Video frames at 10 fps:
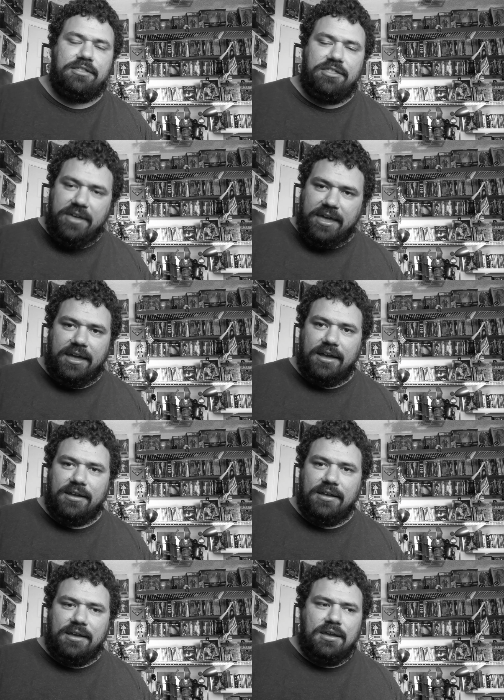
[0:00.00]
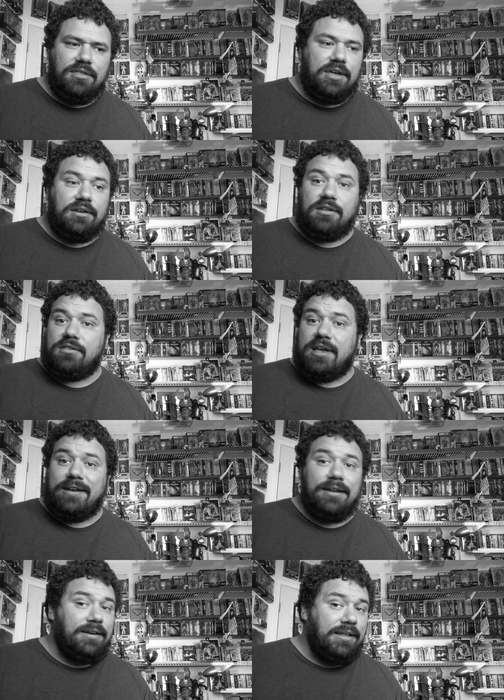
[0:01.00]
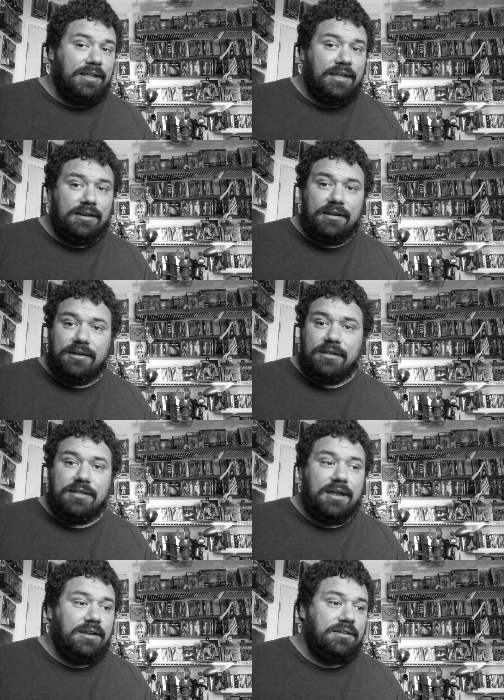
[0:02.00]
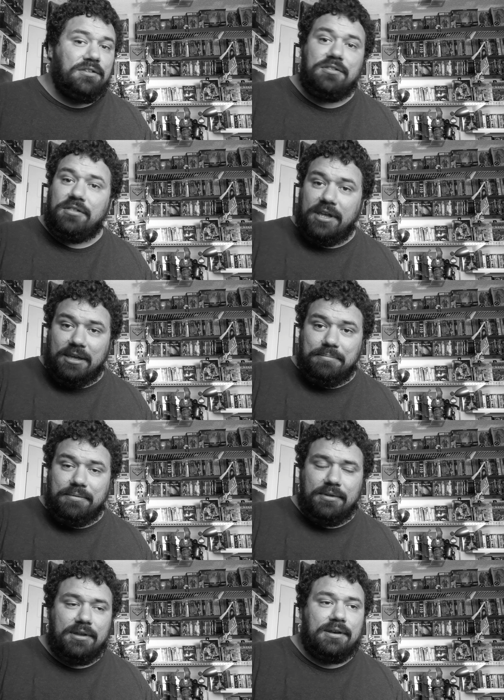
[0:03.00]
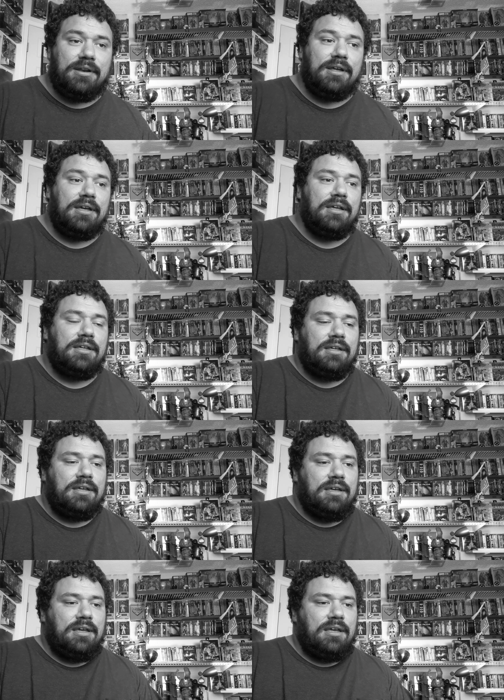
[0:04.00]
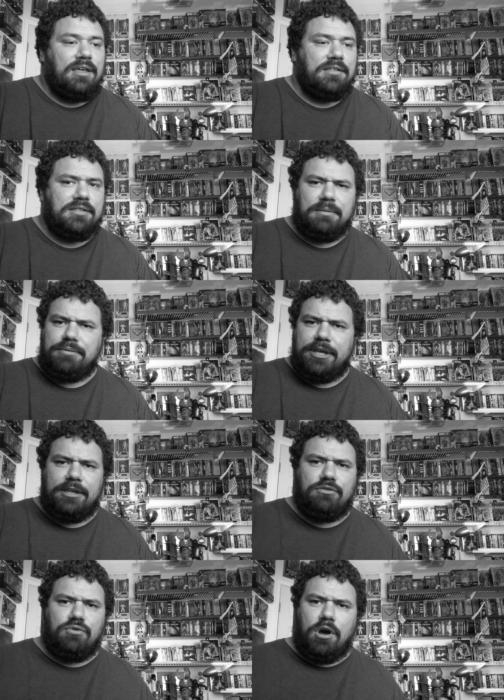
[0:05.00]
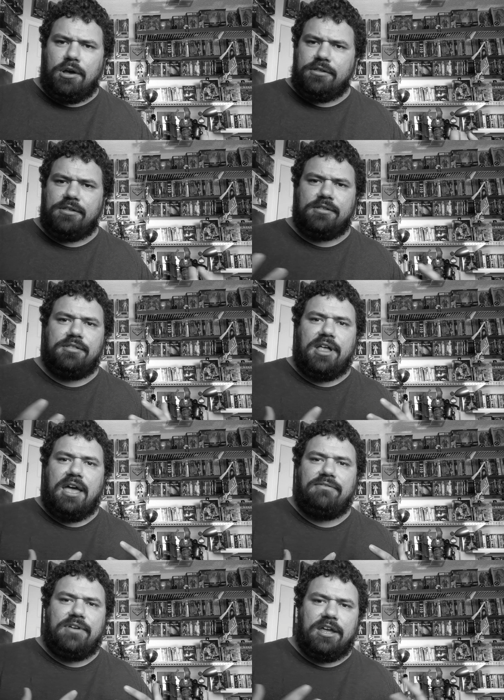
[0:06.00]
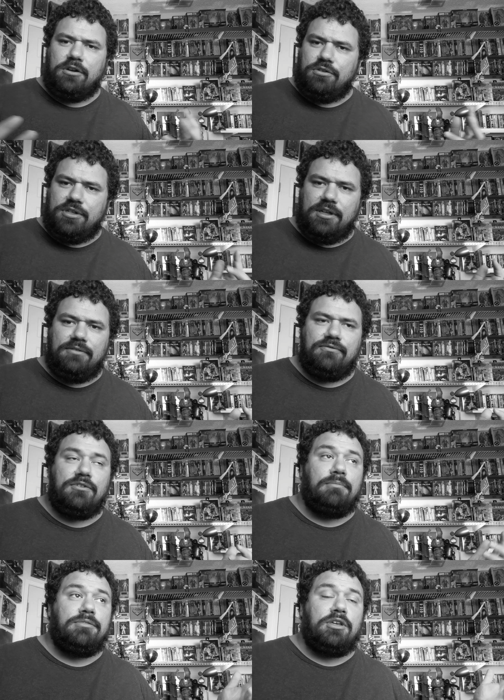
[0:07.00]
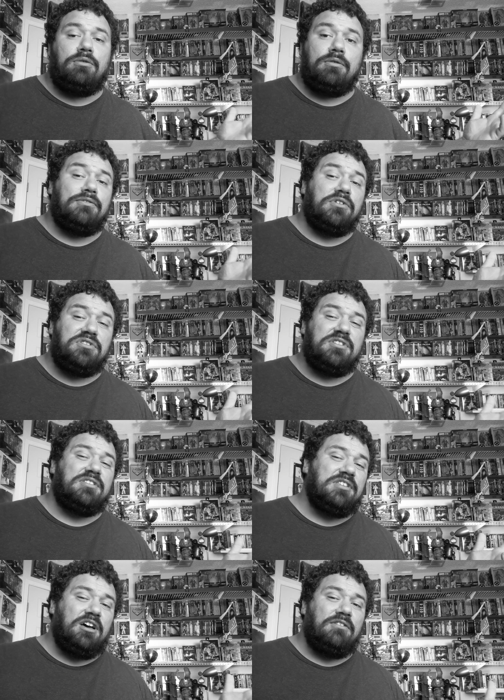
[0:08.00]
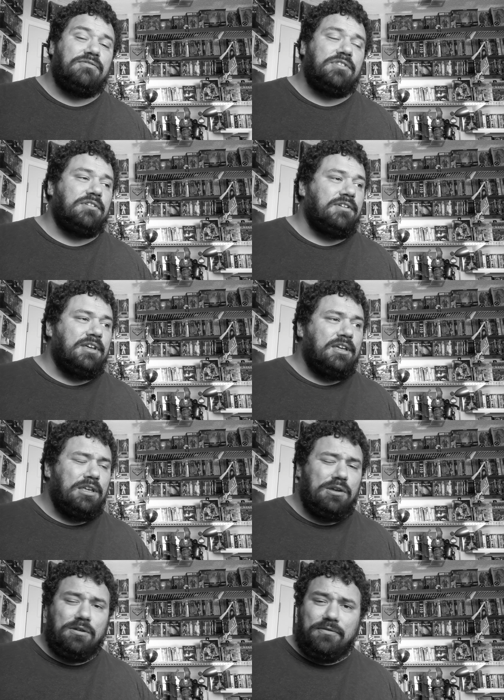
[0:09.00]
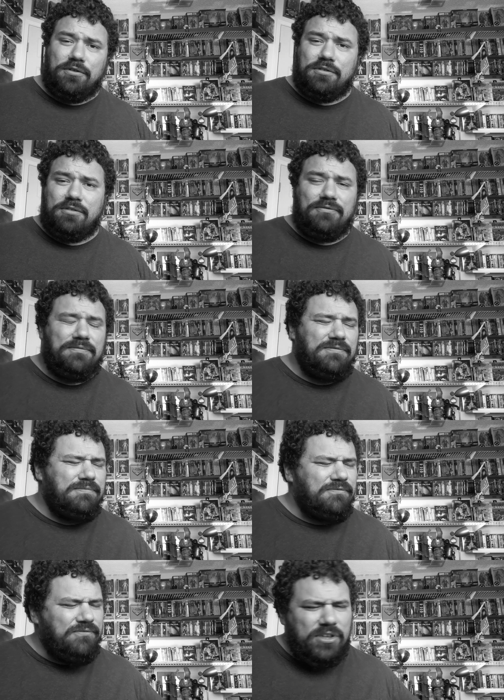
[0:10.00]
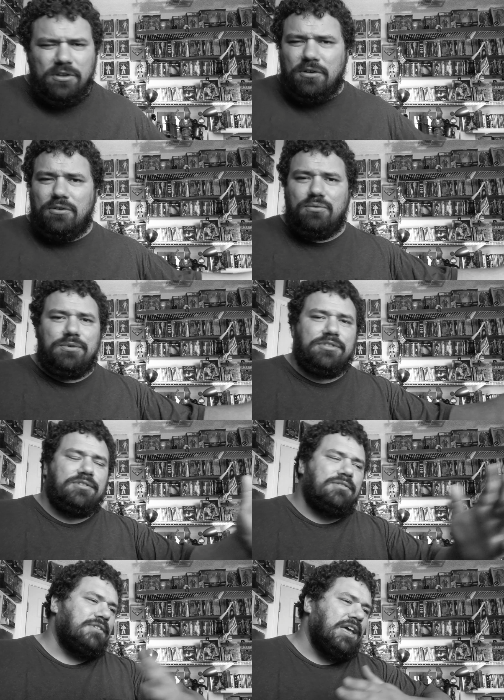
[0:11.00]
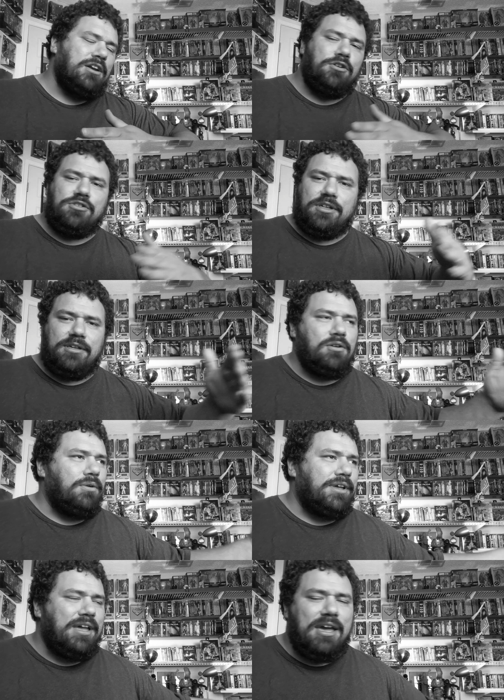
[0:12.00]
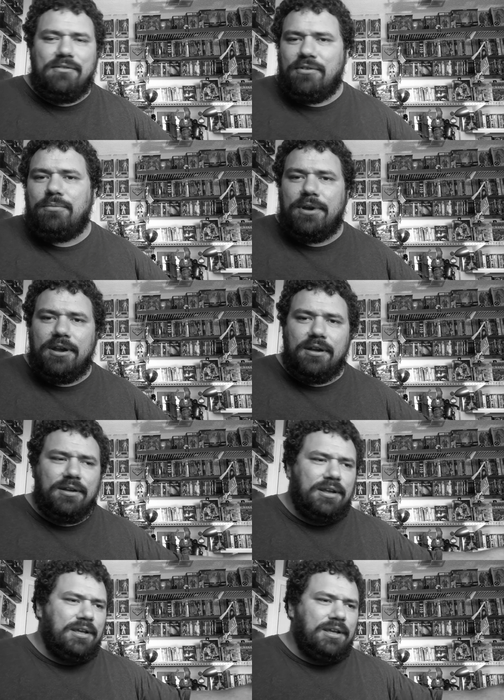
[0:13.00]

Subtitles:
thing that does not need to eat and does not need to sleep. And he simply draws his life energy from the universe itself. The universe is filled with energy going everywhere.